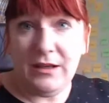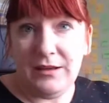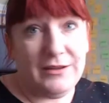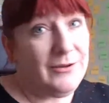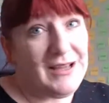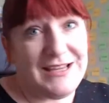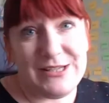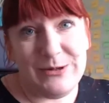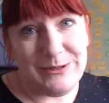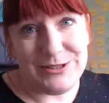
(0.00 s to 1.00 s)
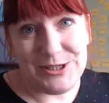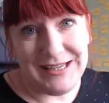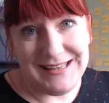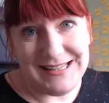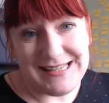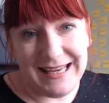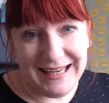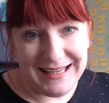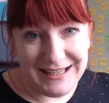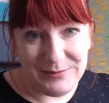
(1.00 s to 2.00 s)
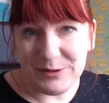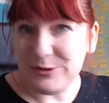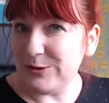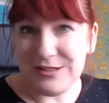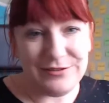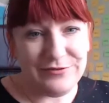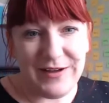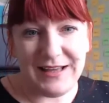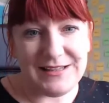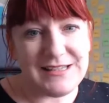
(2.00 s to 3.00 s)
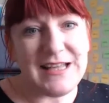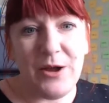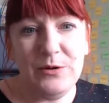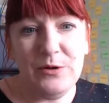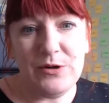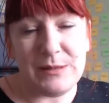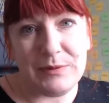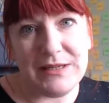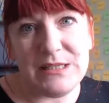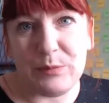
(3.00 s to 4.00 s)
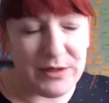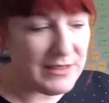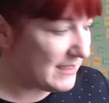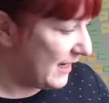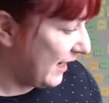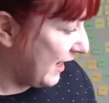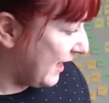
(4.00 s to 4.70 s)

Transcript: You guys who are watching it in the team, go to the files, download it, please print it.